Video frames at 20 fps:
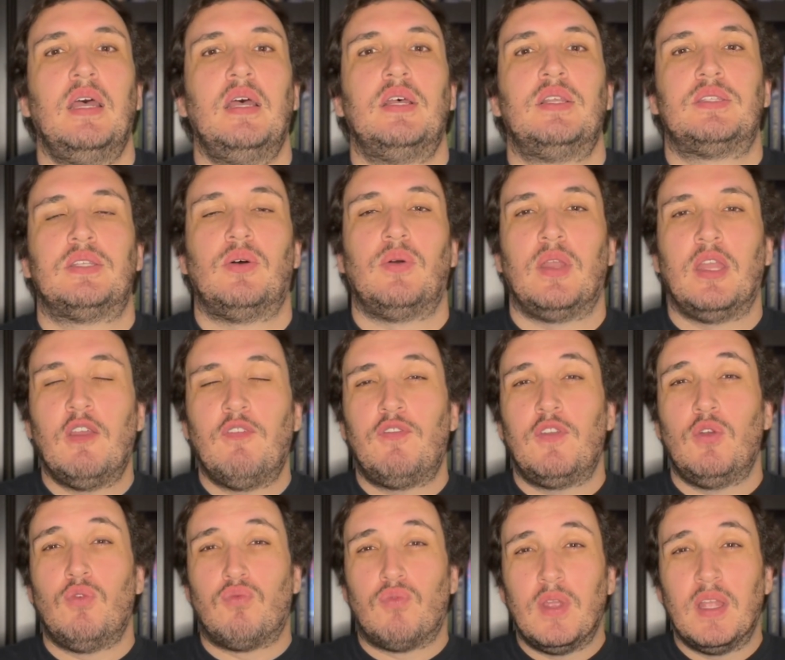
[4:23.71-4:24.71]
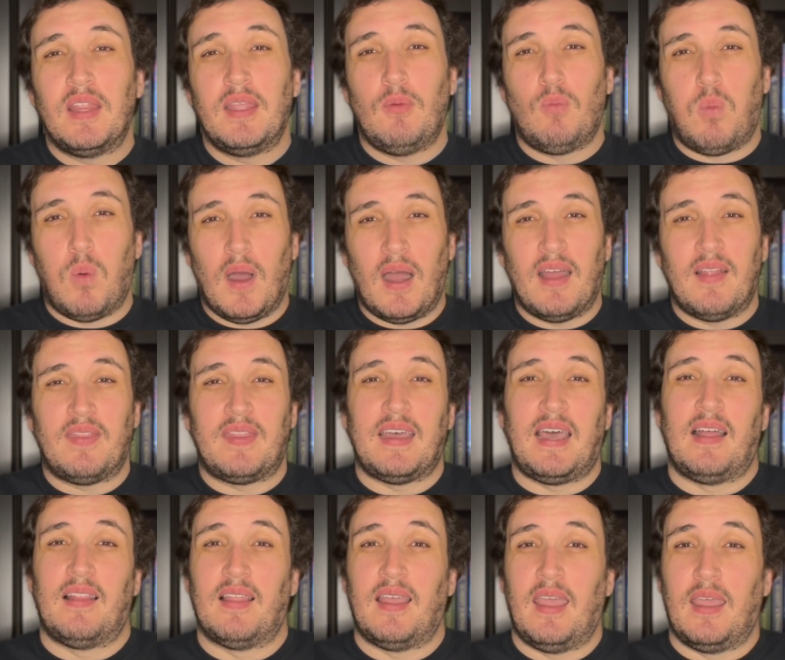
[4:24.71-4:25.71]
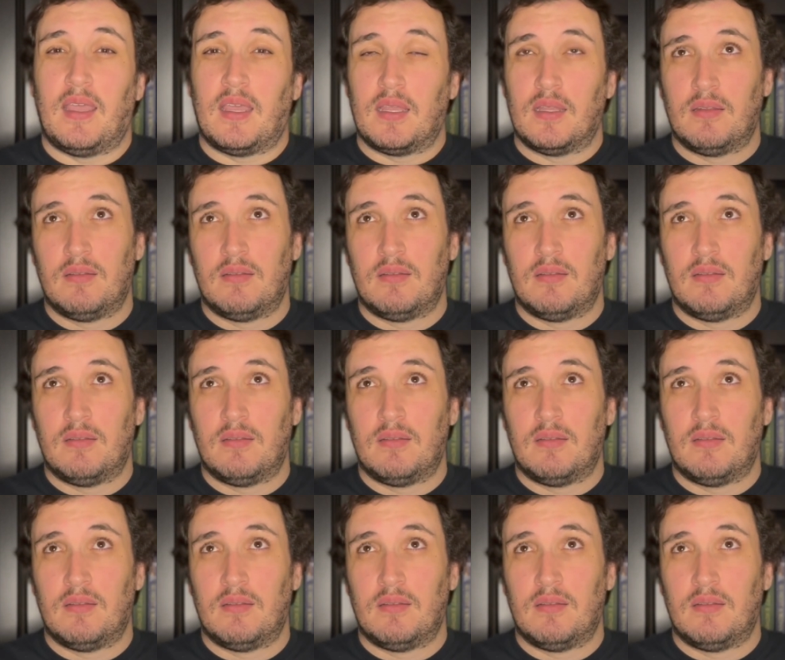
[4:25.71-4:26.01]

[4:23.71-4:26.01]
So if you really want that, like,